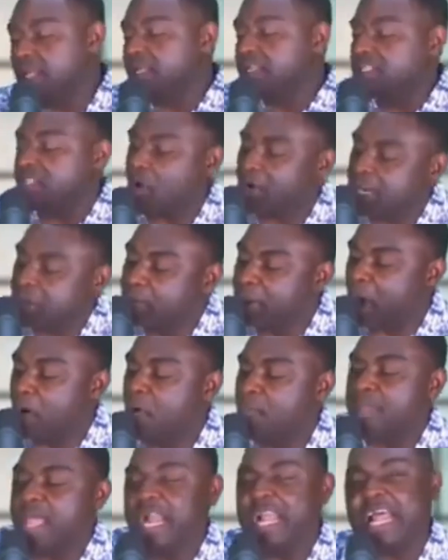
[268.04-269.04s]
So ne
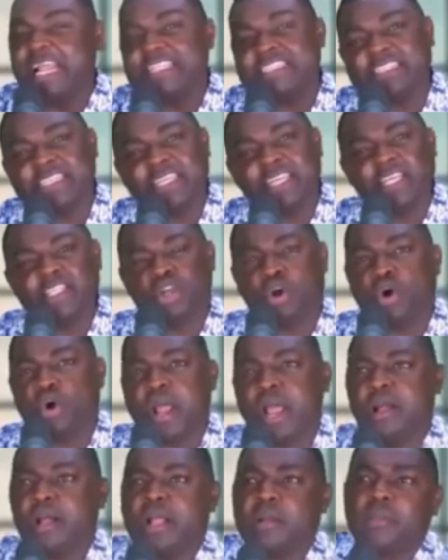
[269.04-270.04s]
bawumia na nte na
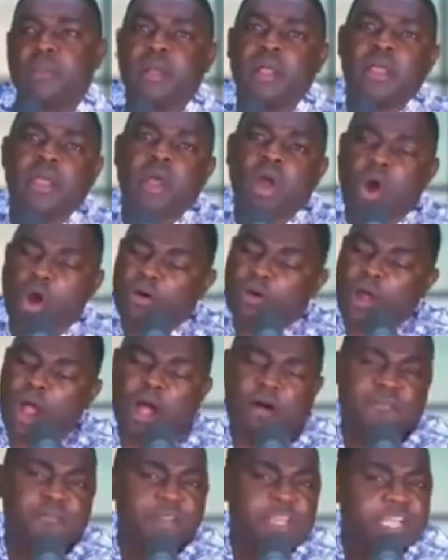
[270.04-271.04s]
sokoye or
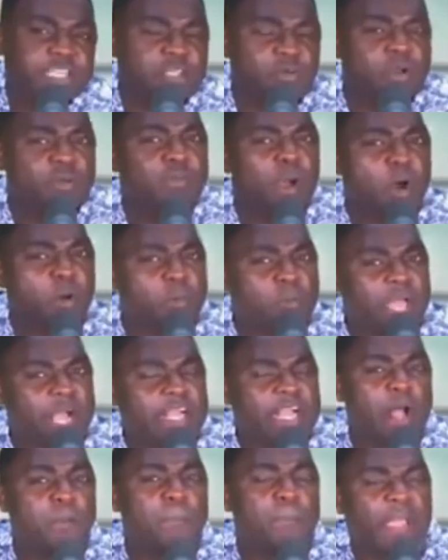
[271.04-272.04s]
affiliated with bawumia
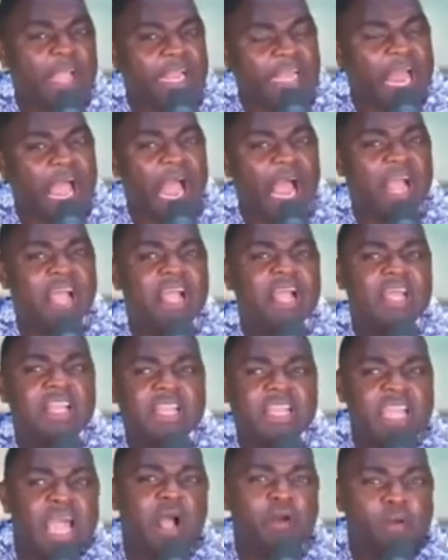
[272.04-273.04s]
campaign na
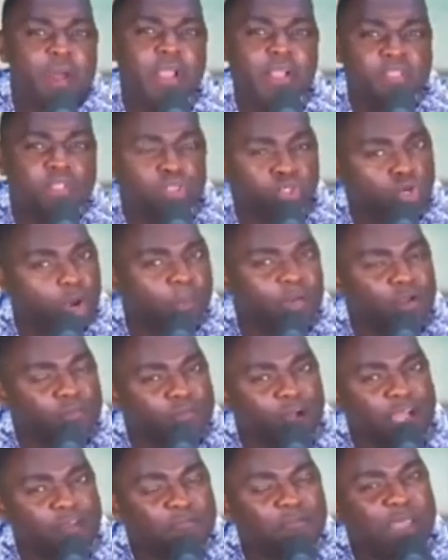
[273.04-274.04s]
they are going to drop the
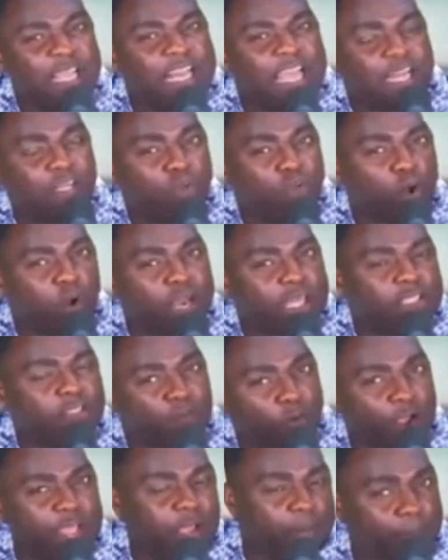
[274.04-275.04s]
$5 million
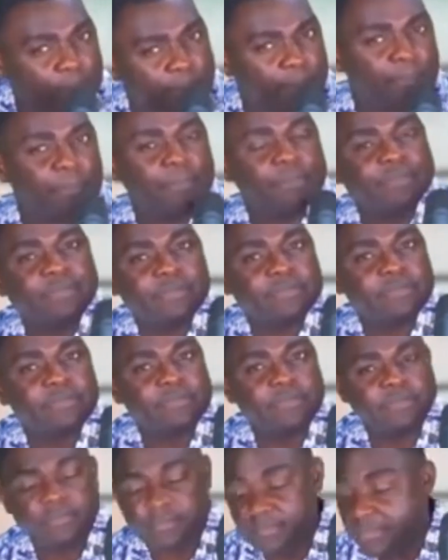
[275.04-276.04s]
for him.
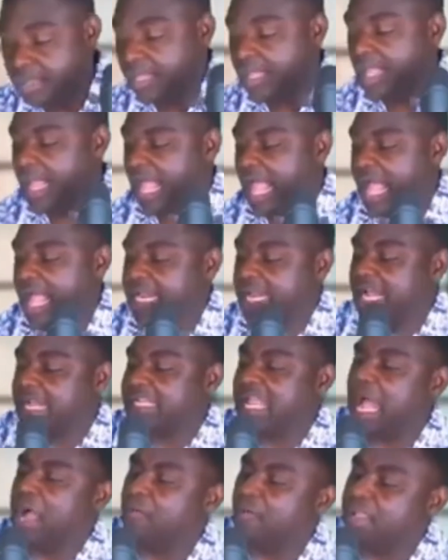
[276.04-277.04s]
And a
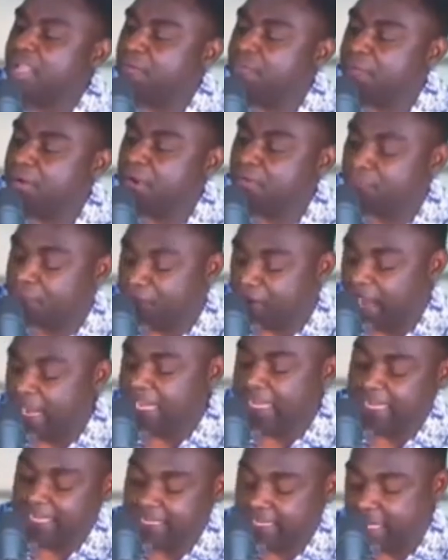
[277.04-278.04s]
guy with your friend
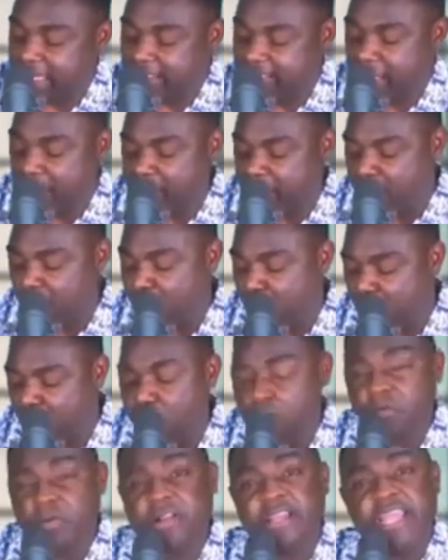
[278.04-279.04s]
Franklin, Samia
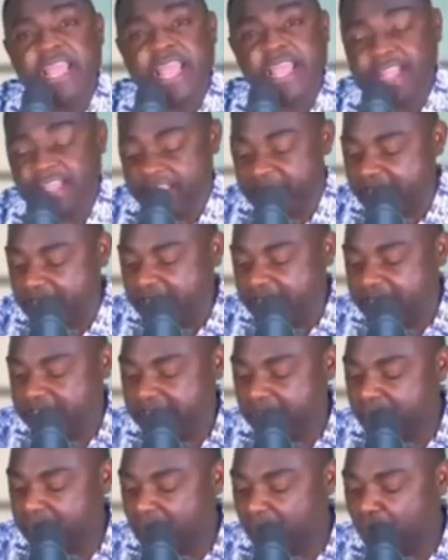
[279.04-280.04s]
Wuku, then
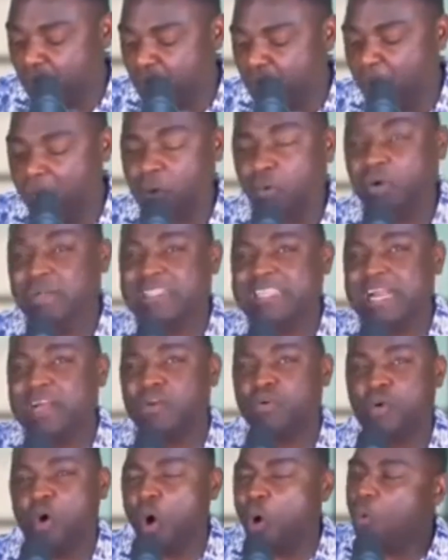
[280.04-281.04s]
Samia Wuku
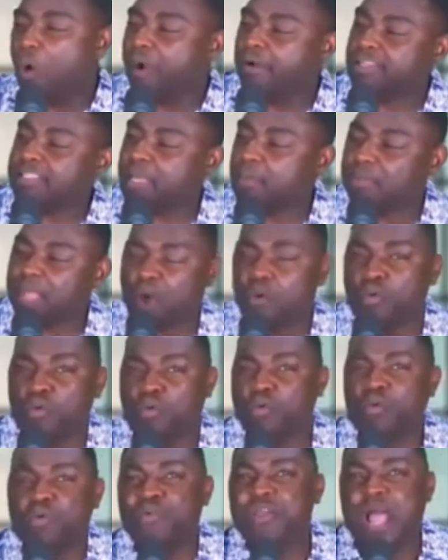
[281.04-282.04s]
akontana no, or ware Samia
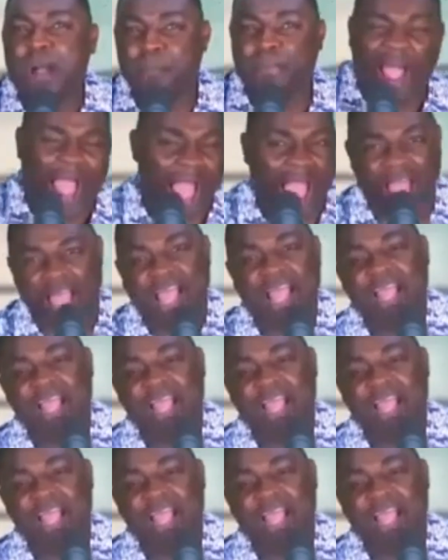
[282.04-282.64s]
Wuku nyaba.